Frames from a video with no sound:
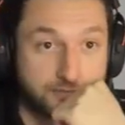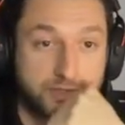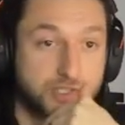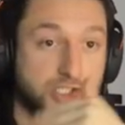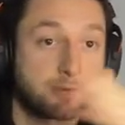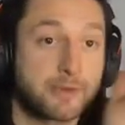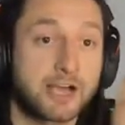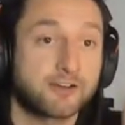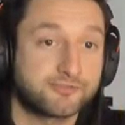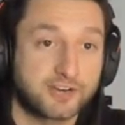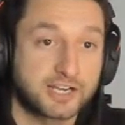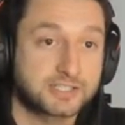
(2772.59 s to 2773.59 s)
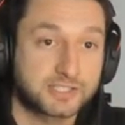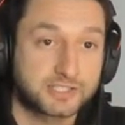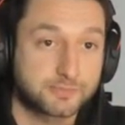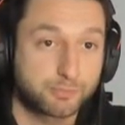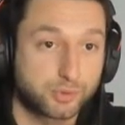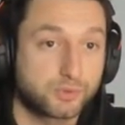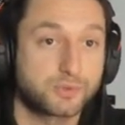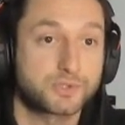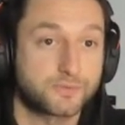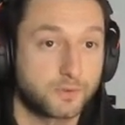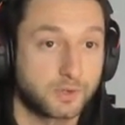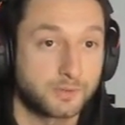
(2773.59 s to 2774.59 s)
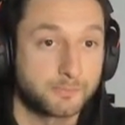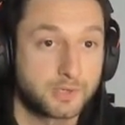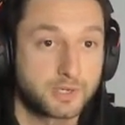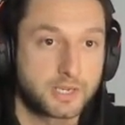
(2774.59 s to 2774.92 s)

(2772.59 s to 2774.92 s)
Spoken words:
somehow finds his Bruges form